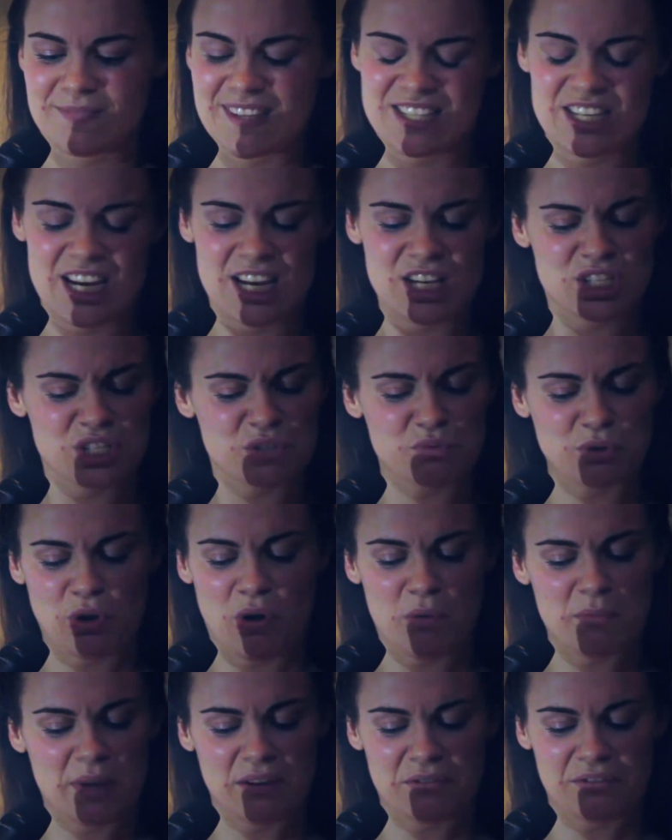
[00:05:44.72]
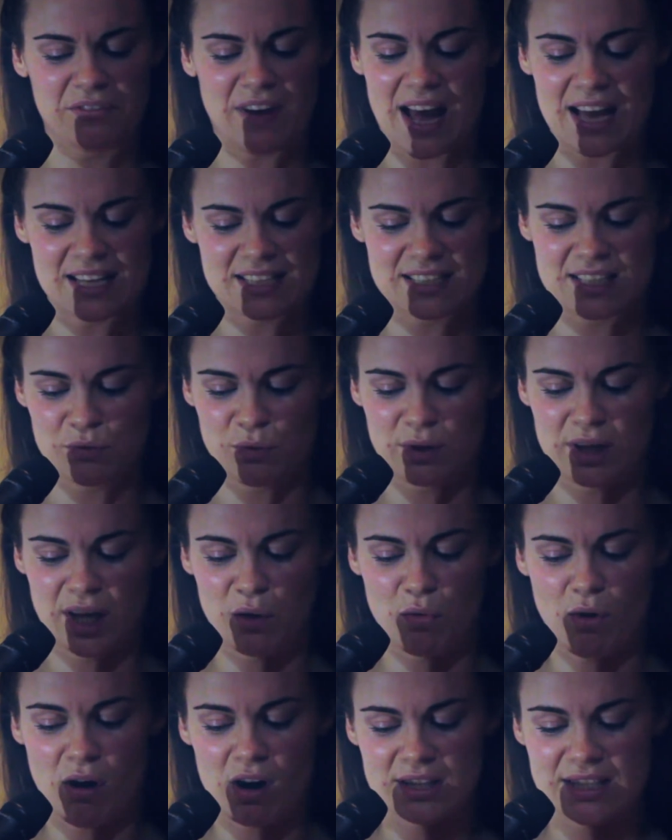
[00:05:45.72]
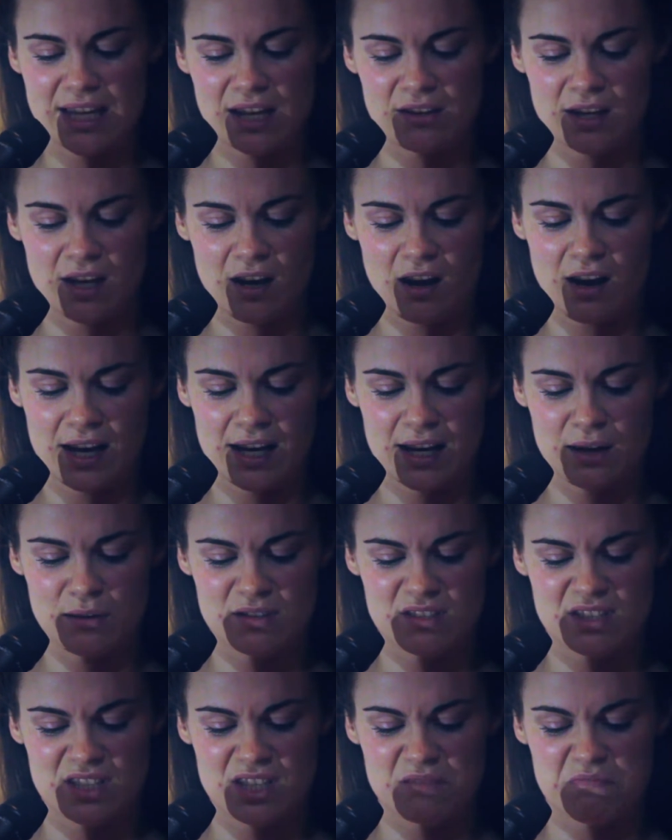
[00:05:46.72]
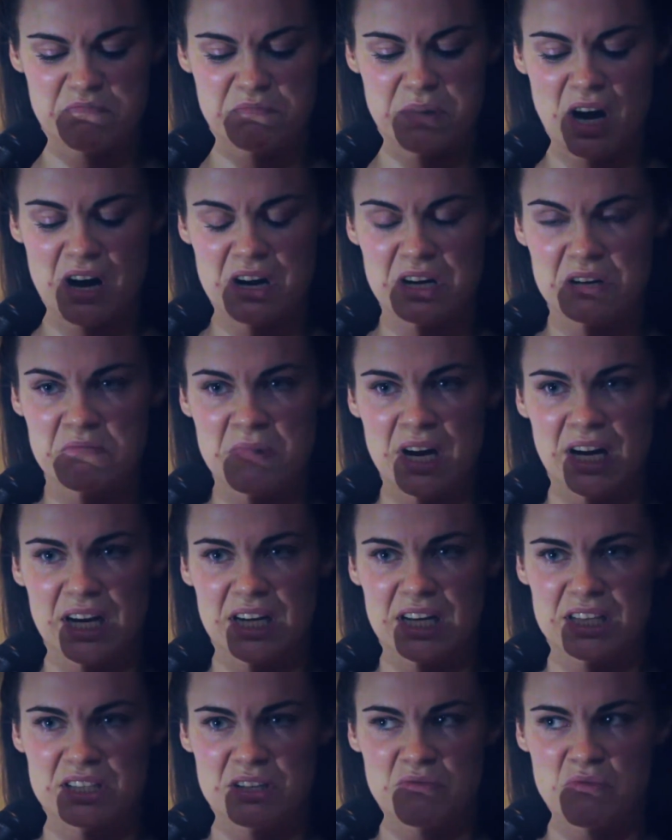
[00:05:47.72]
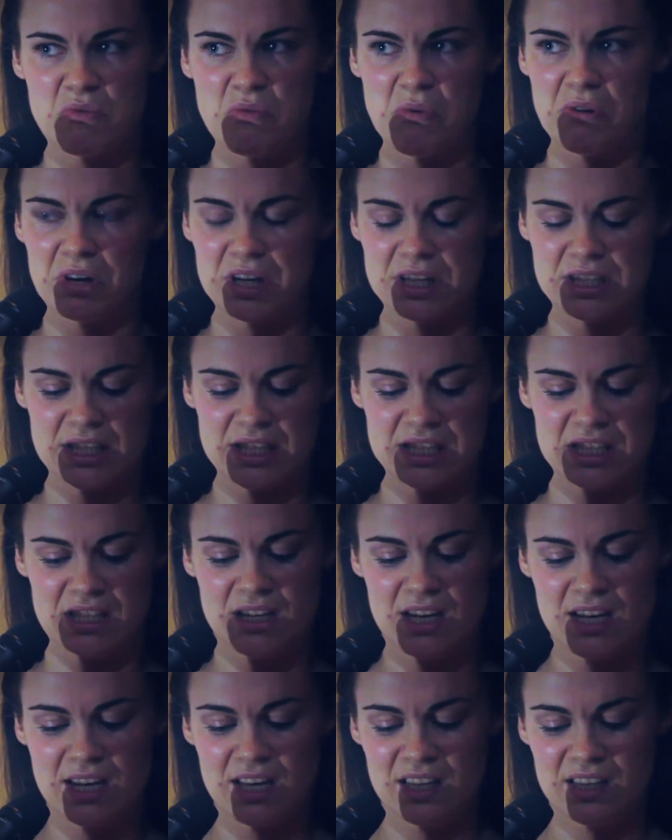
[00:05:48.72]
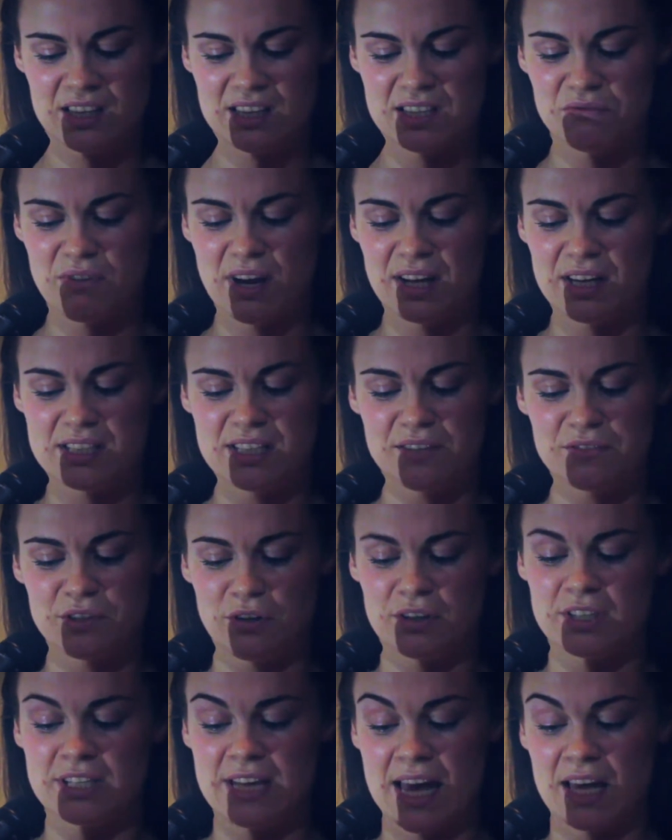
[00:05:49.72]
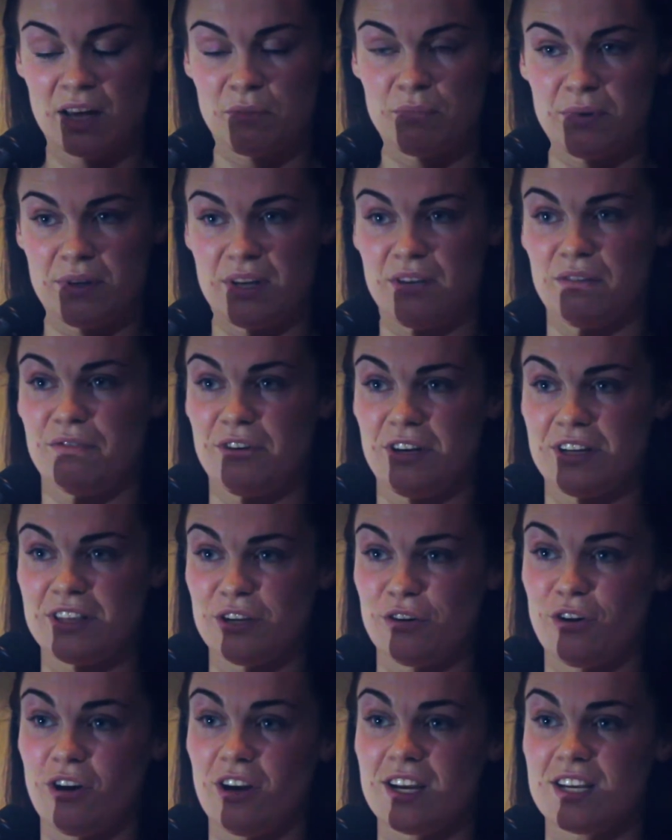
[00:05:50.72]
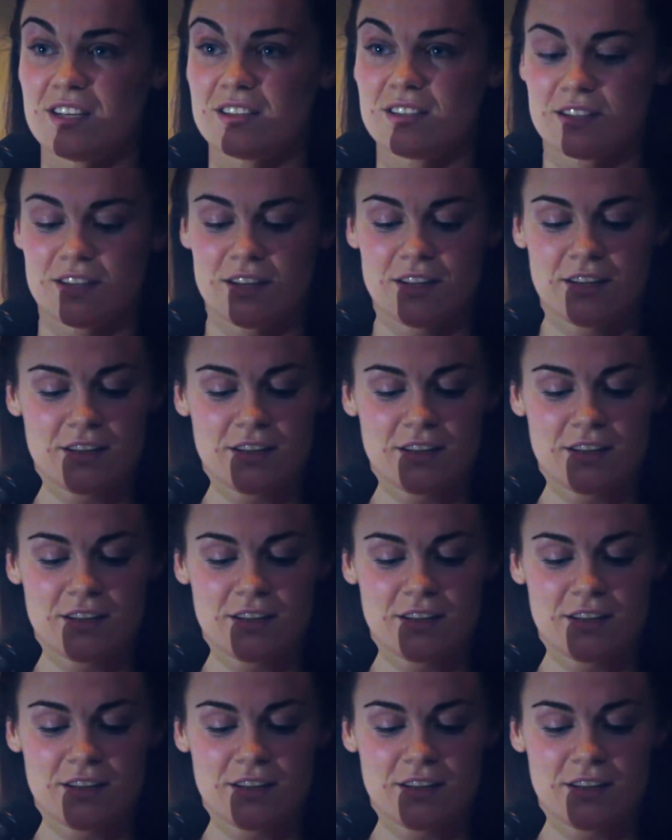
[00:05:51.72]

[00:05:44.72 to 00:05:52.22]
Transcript: the changes were coming fast, and when I walked down the aisle, I was still pockmarked and warted, and his relatives couldn't help but avert their eyes.